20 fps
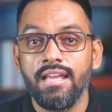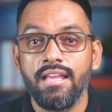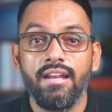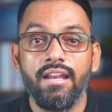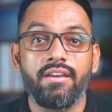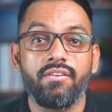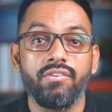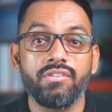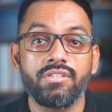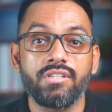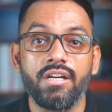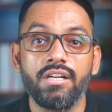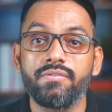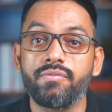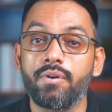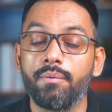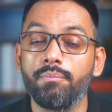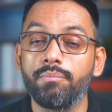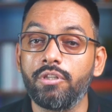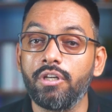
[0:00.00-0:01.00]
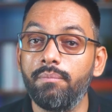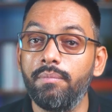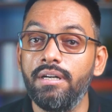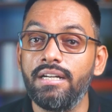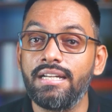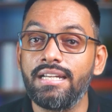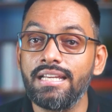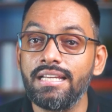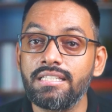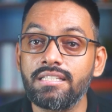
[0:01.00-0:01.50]
like results from thermal
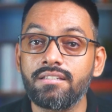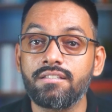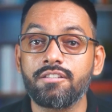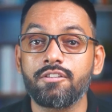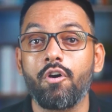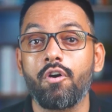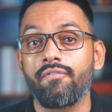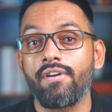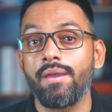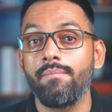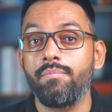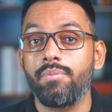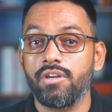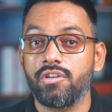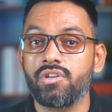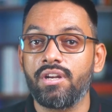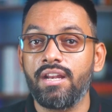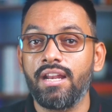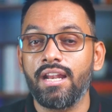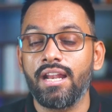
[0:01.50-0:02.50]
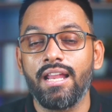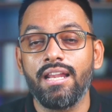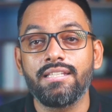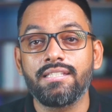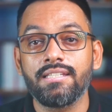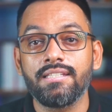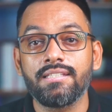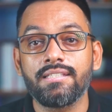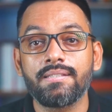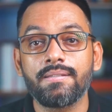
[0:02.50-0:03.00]
tests or vibration
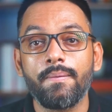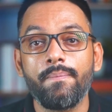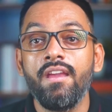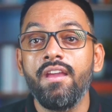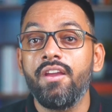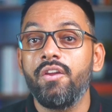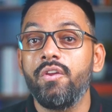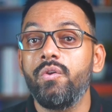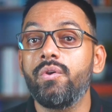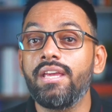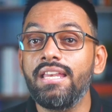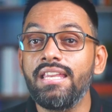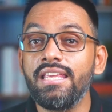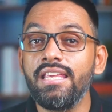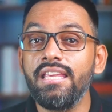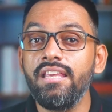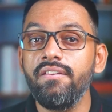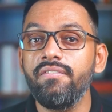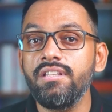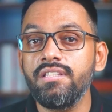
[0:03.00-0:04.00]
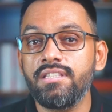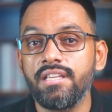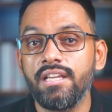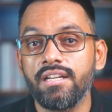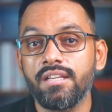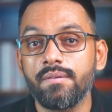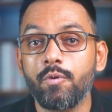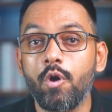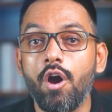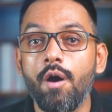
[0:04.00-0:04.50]
analysis. You can even
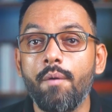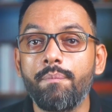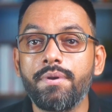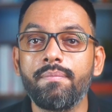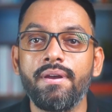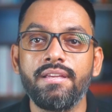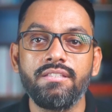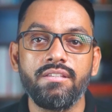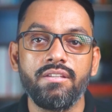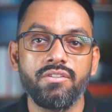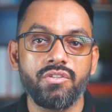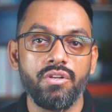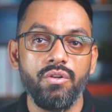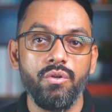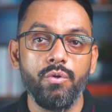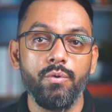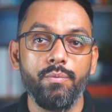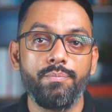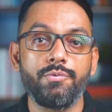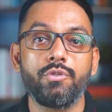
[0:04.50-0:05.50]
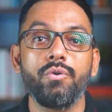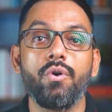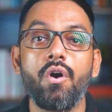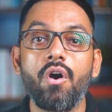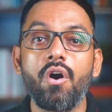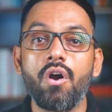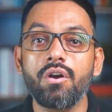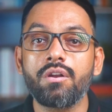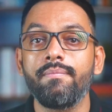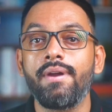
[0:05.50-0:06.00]
set up optimization loops to
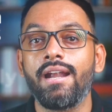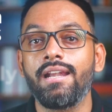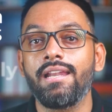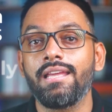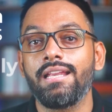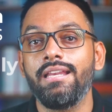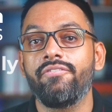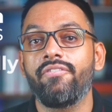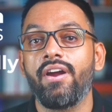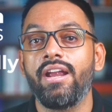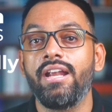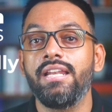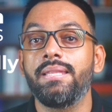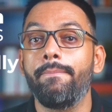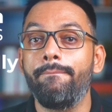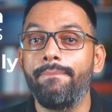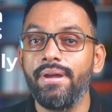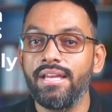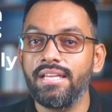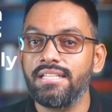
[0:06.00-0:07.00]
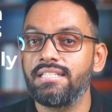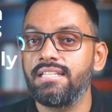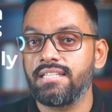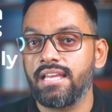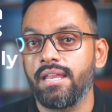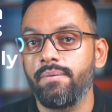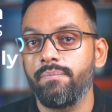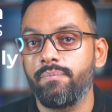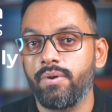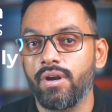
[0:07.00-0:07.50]
automatically find the best
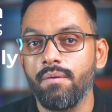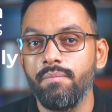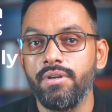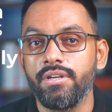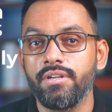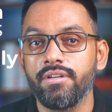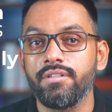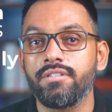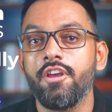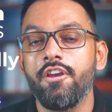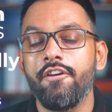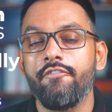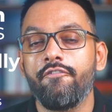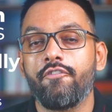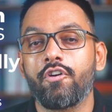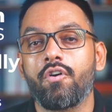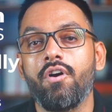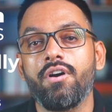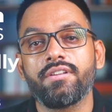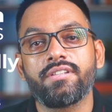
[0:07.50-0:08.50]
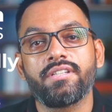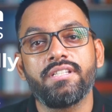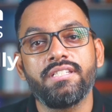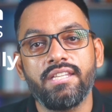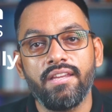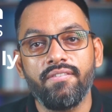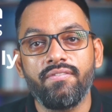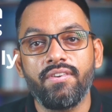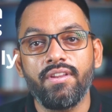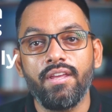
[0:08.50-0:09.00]
design parameters for cost and
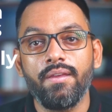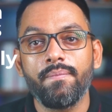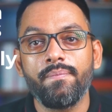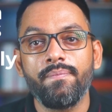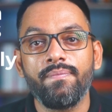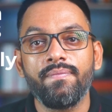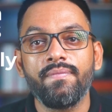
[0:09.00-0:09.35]
safety.